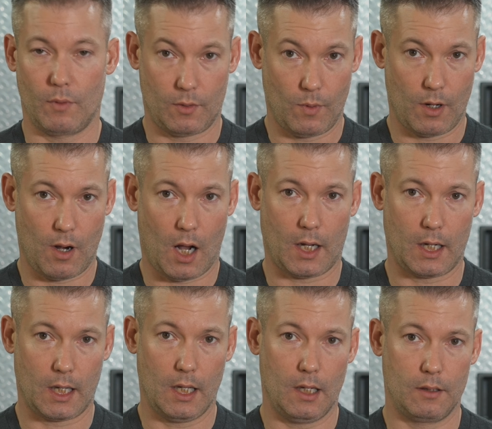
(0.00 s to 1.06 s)
which we're not gonna
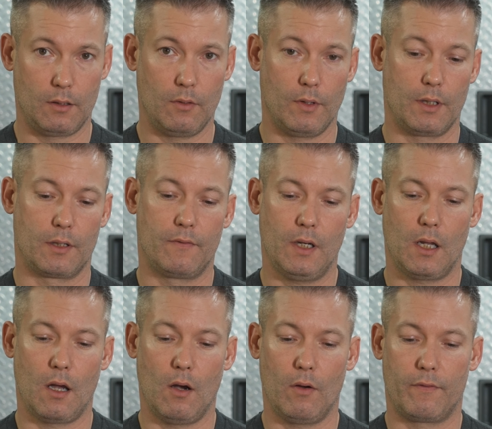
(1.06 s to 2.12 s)
get into in this video,